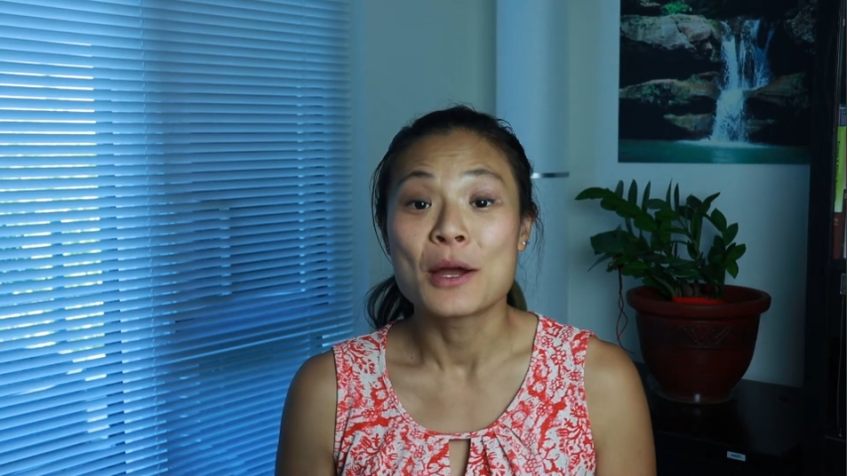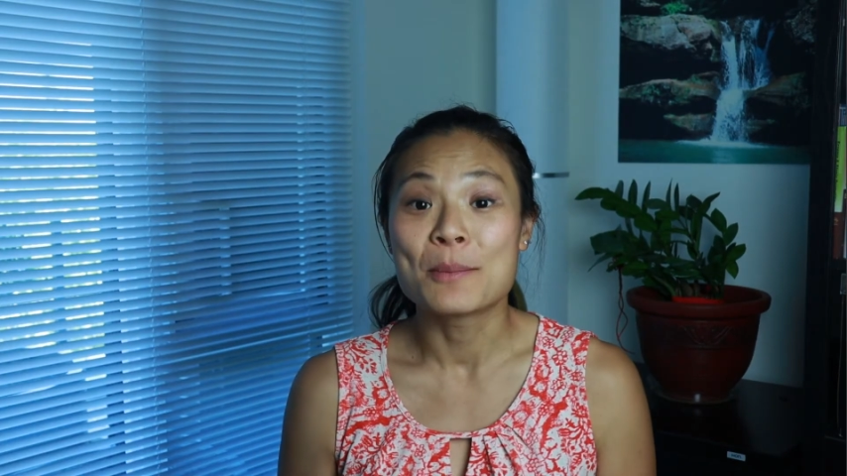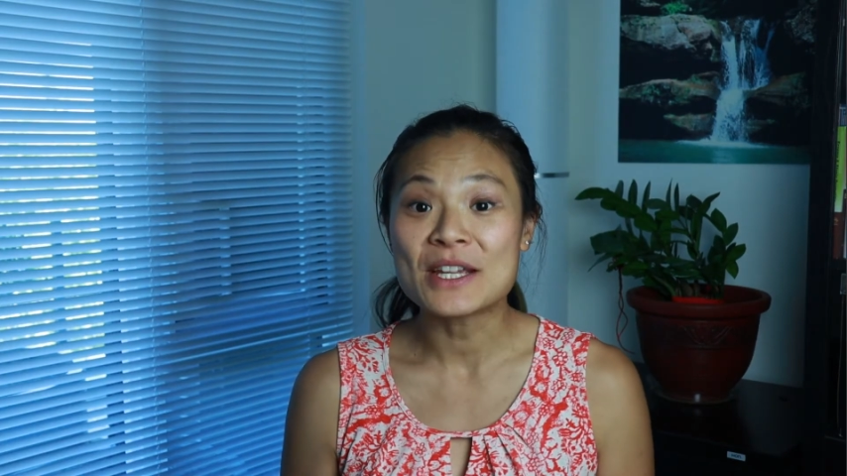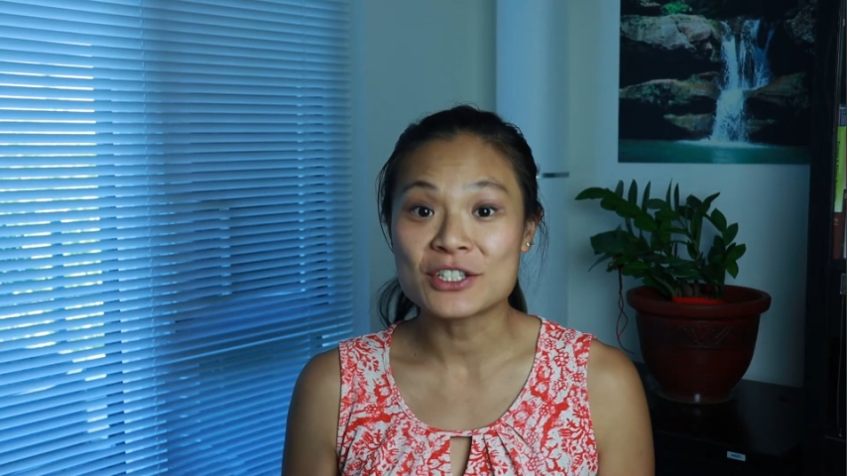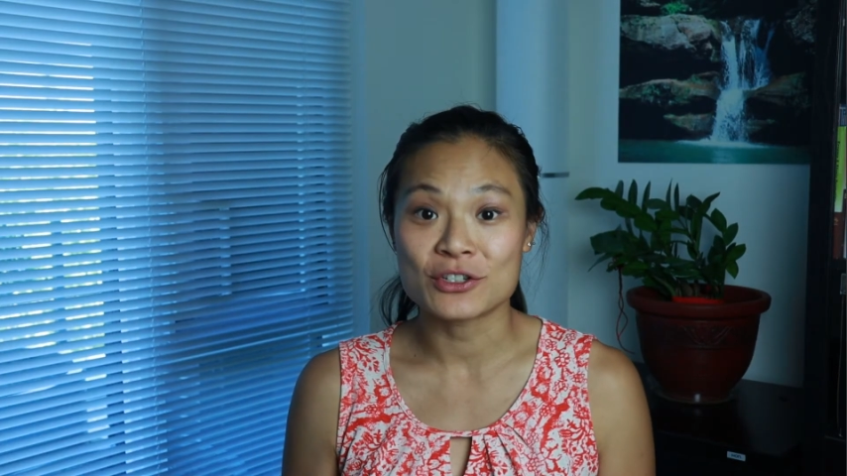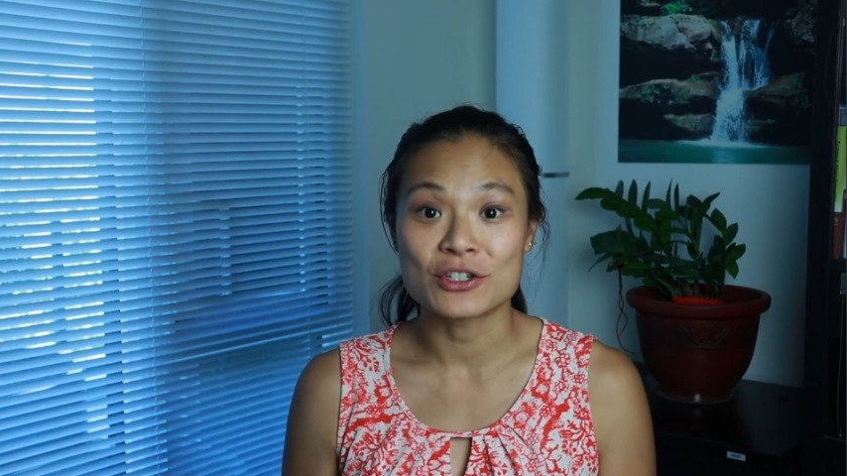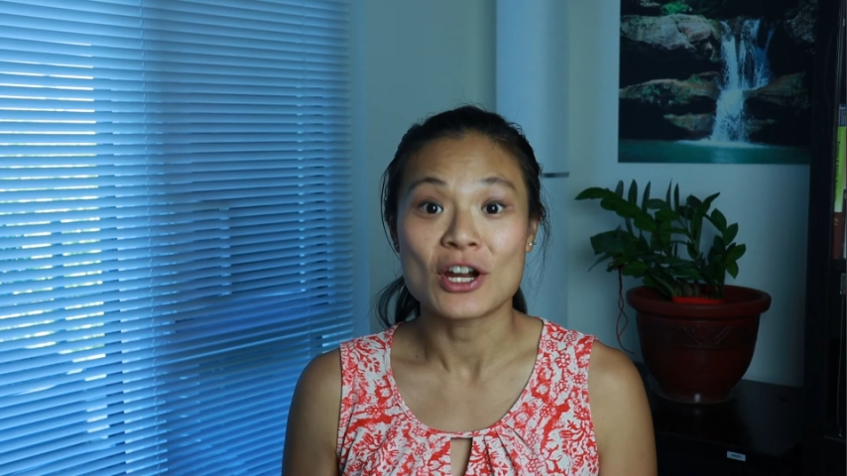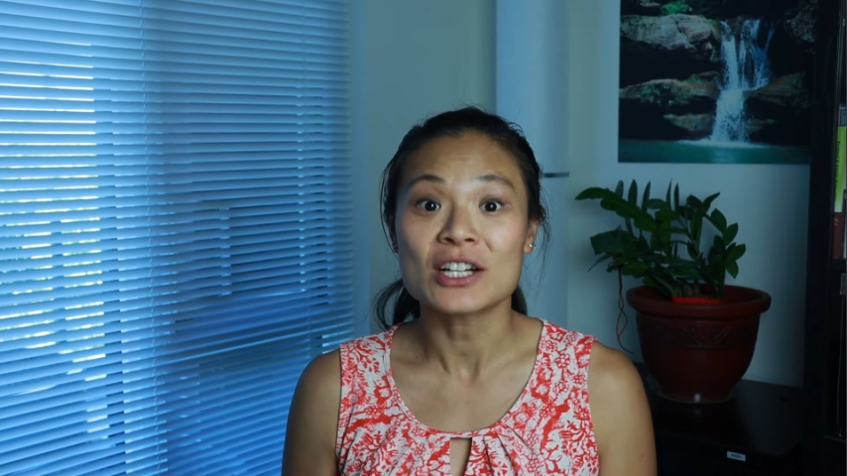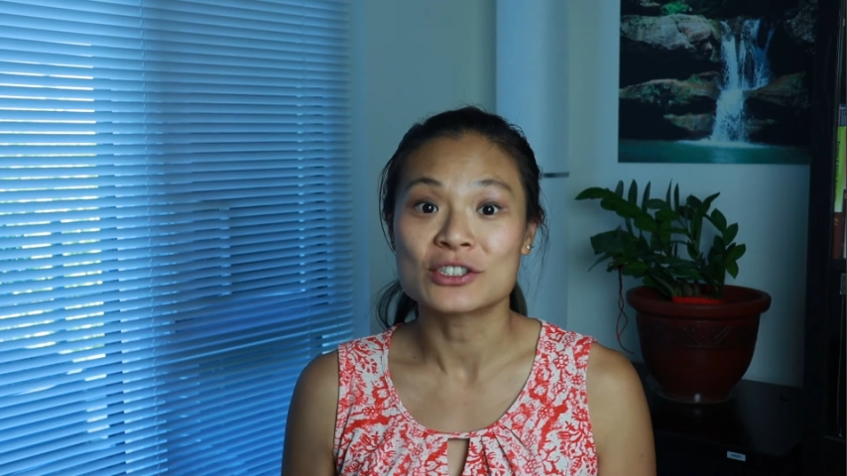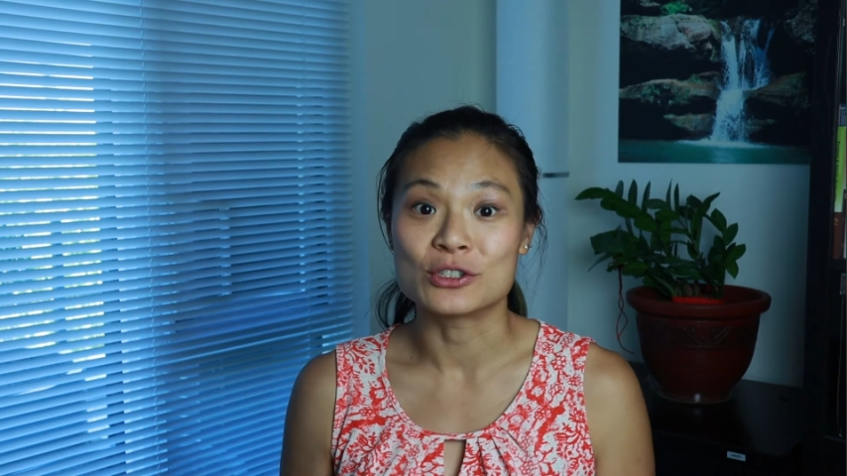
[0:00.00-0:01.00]
Make sure
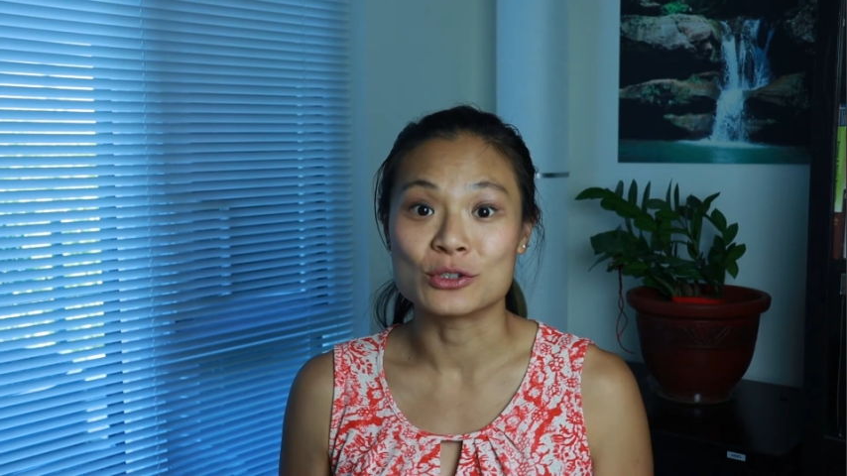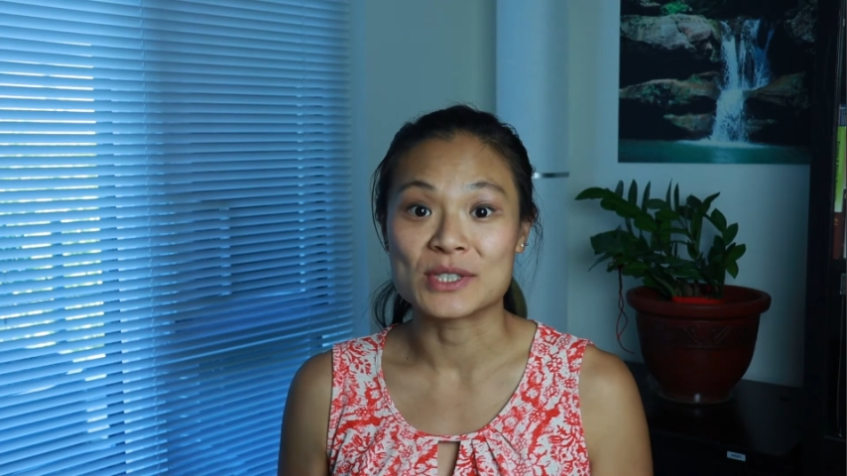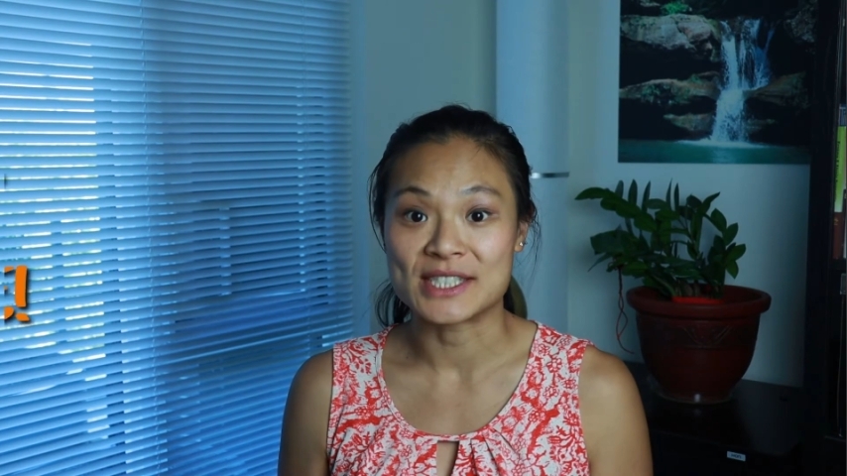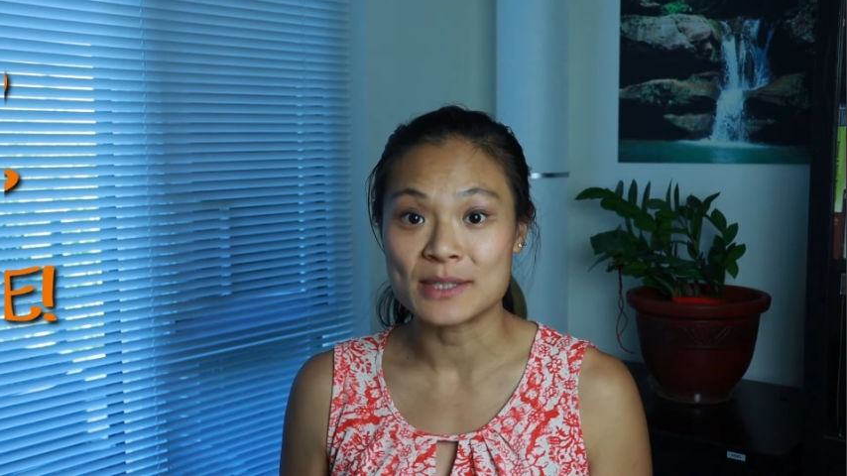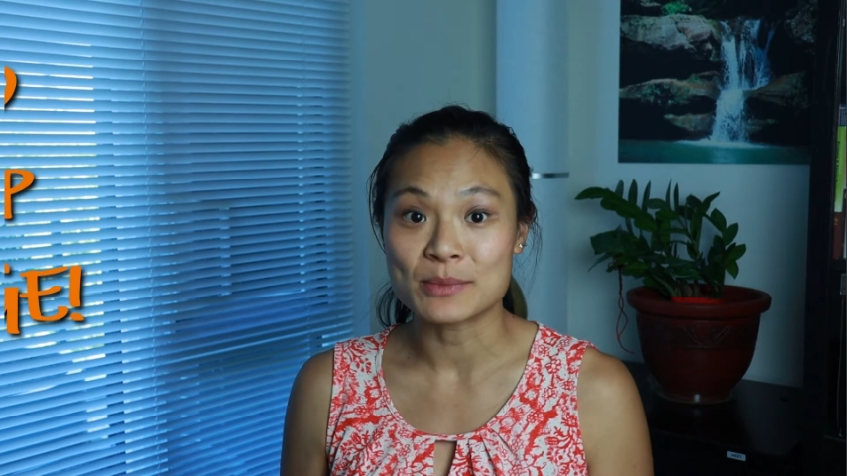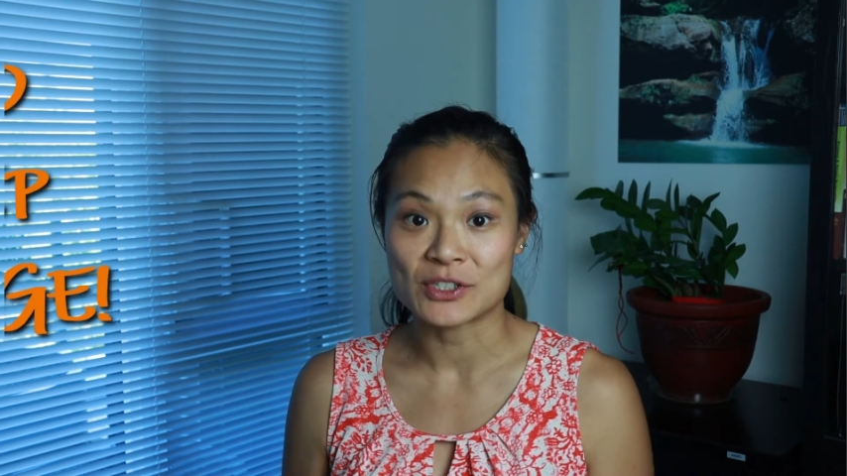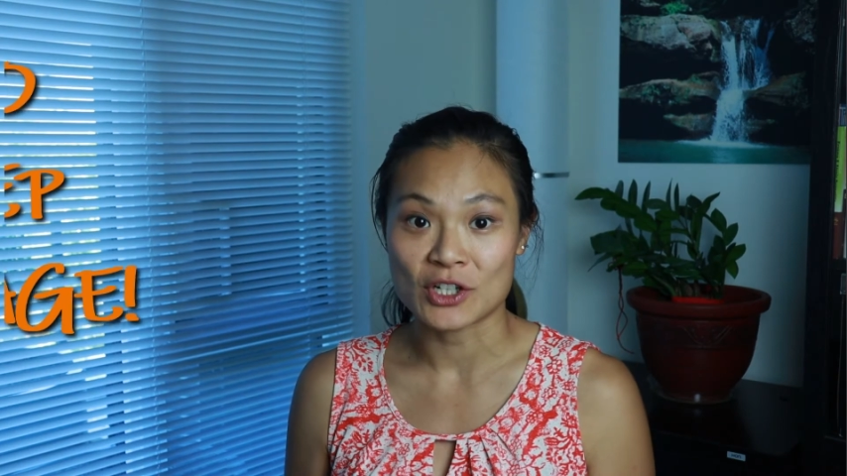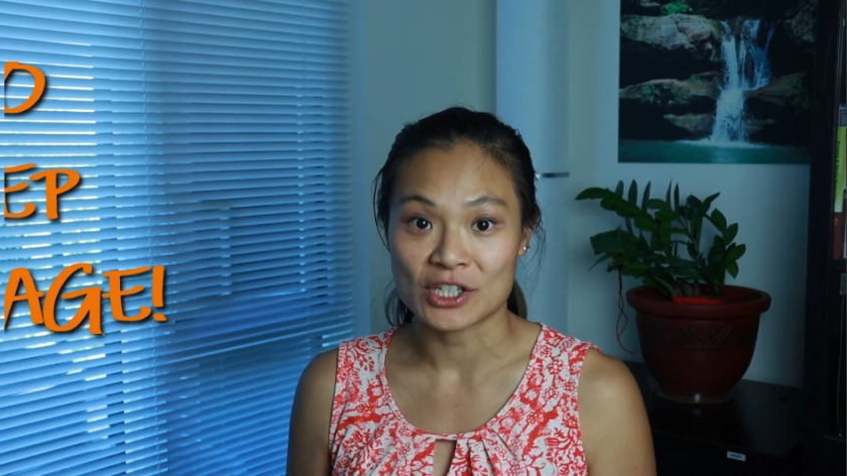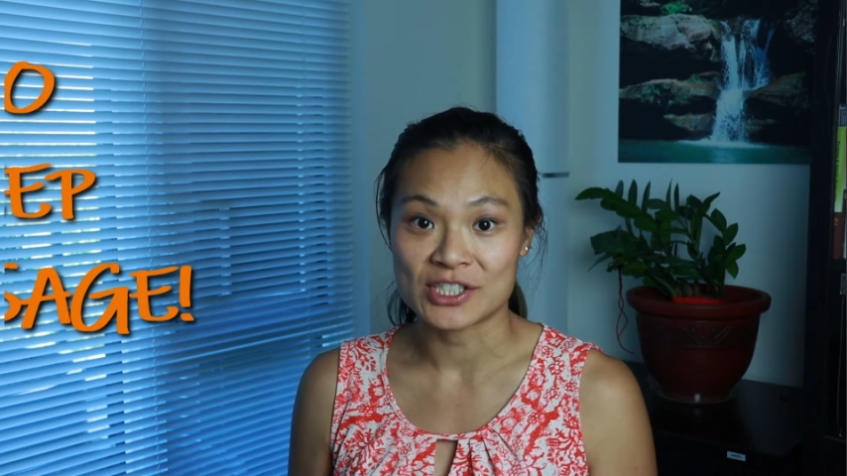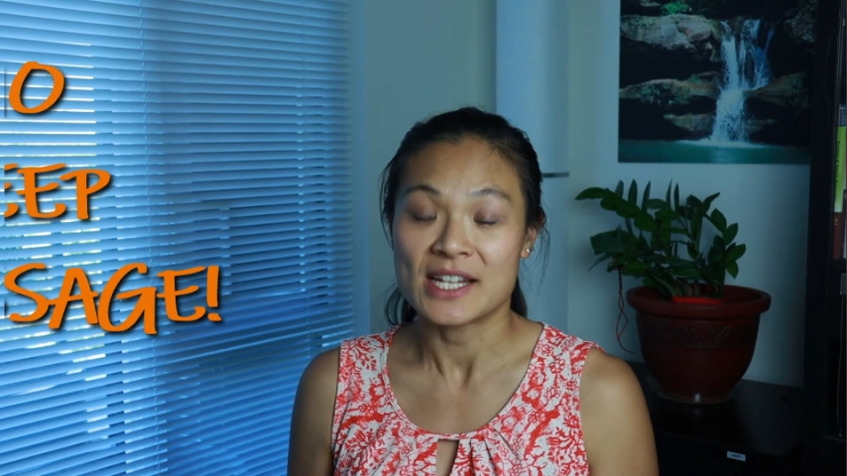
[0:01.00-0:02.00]
not to do a deep
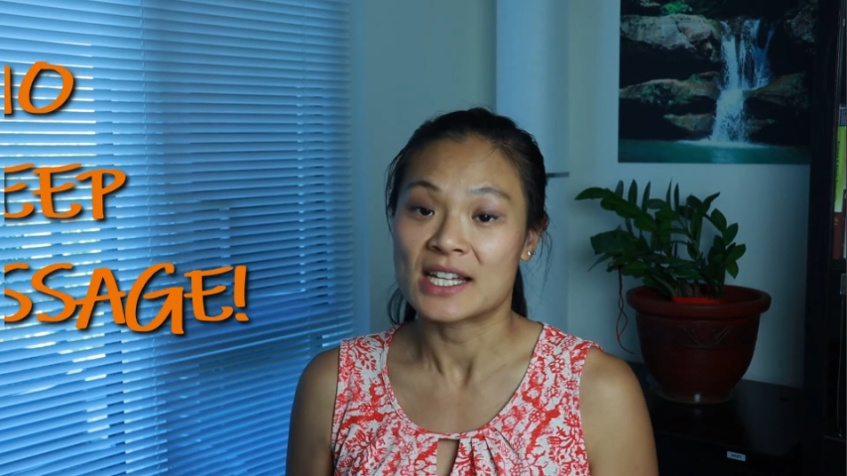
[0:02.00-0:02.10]
massage,